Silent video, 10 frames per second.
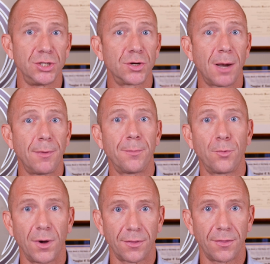you come up
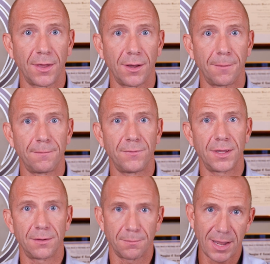with the,
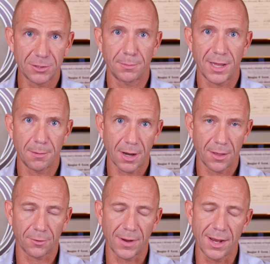the basal
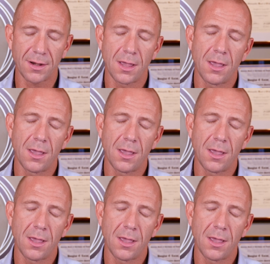metabolic rate,